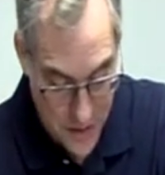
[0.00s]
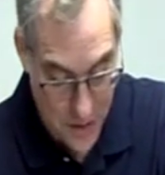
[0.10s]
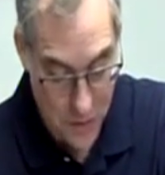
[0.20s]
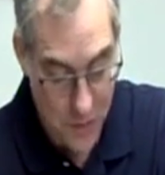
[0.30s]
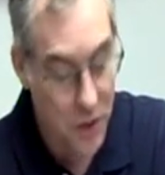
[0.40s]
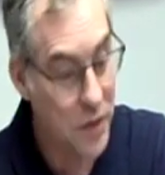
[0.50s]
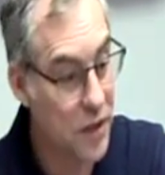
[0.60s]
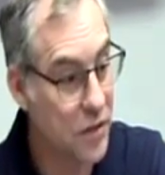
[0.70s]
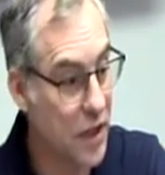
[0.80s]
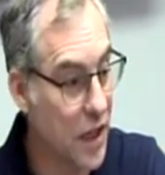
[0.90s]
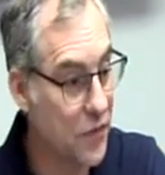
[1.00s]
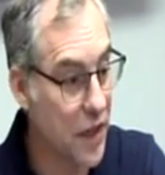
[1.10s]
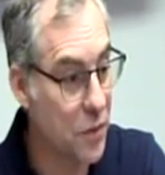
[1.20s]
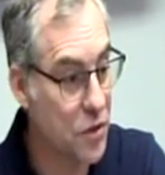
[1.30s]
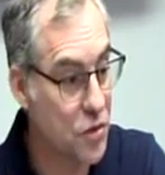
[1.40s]
And you know in his life
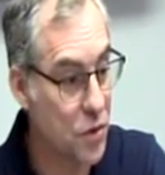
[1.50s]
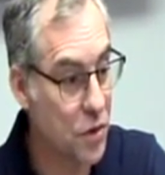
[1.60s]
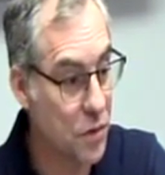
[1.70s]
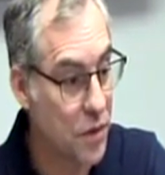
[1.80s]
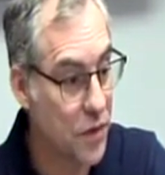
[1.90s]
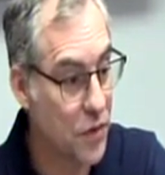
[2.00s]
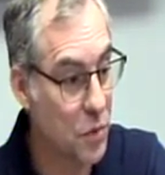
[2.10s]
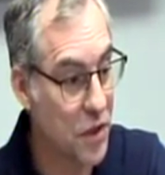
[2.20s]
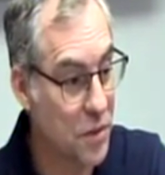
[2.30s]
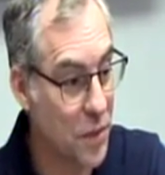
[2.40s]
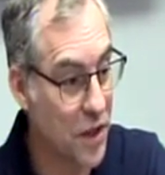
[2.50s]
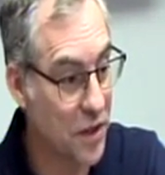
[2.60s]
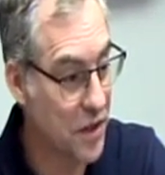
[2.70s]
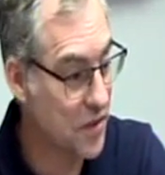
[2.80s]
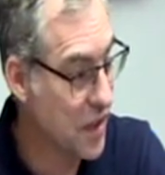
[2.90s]
that was true. If you went to
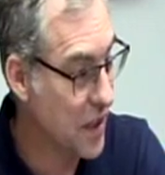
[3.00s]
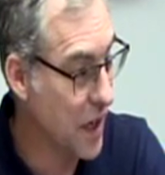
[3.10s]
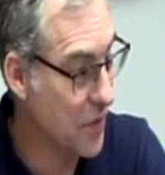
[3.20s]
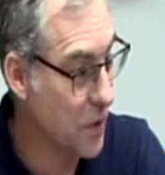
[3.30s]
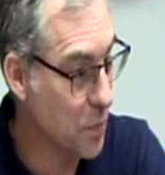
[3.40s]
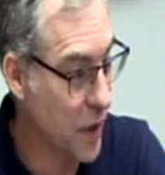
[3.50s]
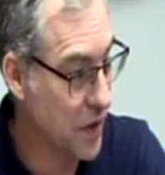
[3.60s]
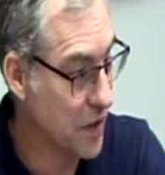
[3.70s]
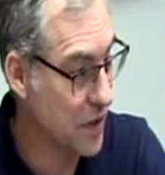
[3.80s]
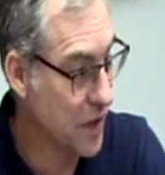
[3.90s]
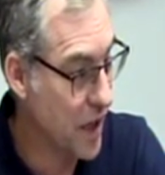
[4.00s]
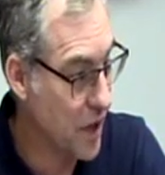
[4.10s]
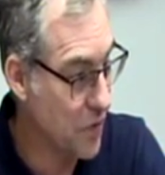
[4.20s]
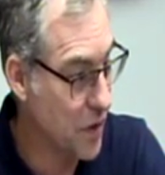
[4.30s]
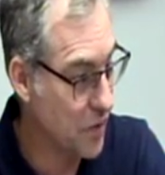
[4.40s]
Paul, because he gave up practically
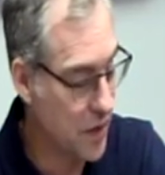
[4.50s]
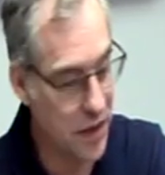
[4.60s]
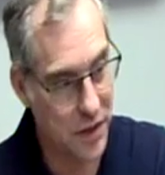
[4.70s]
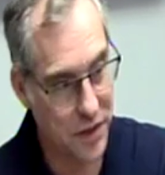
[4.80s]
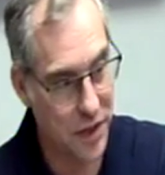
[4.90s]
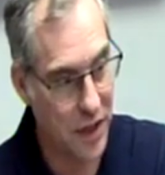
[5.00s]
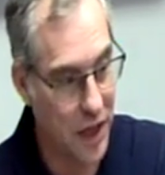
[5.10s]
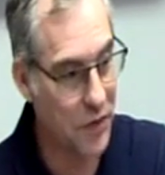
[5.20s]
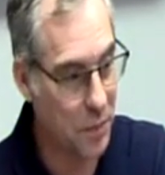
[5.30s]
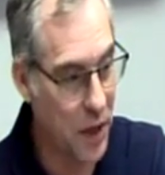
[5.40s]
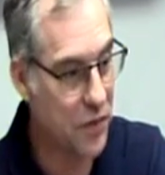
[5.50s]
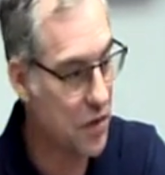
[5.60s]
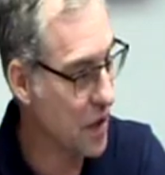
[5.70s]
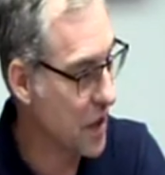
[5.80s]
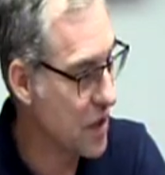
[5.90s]
every, well, I think he gave up
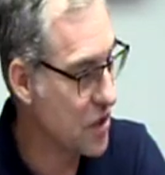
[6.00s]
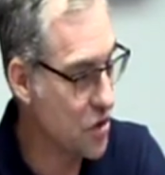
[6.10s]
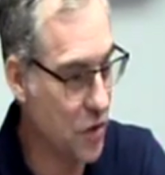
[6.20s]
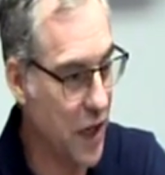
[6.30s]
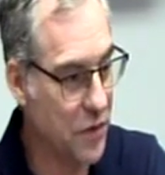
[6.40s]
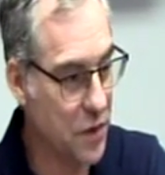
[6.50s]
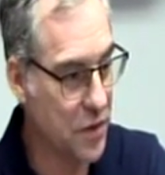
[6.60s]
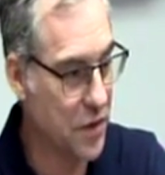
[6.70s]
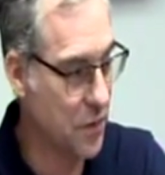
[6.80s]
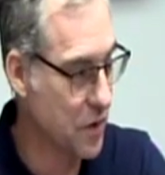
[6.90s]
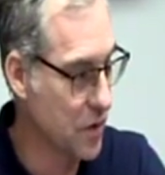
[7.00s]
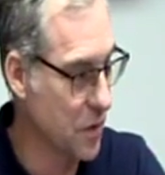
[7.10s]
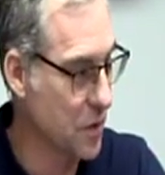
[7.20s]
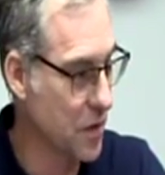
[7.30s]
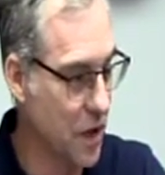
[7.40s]
everything. He just traveled. He was
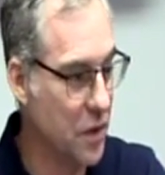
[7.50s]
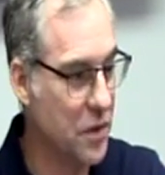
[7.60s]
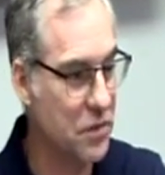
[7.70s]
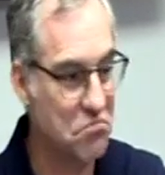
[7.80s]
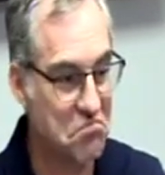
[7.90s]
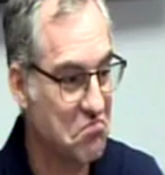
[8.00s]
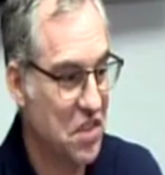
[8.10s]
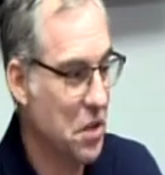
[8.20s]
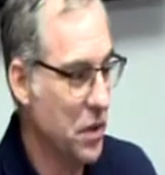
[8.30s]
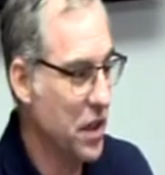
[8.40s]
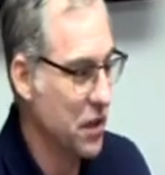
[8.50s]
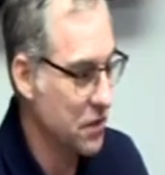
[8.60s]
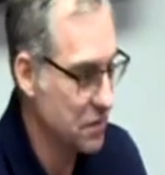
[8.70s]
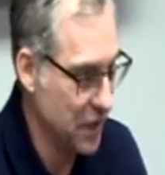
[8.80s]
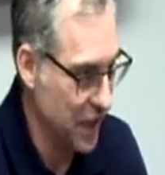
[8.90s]
told to go and he went.
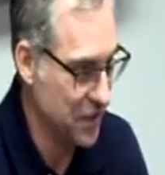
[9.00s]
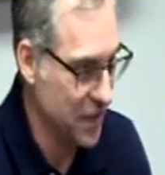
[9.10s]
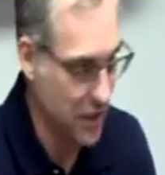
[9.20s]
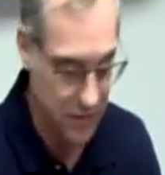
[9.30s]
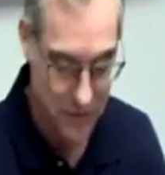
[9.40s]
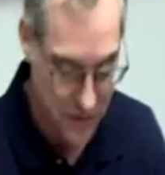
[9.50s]
That's it.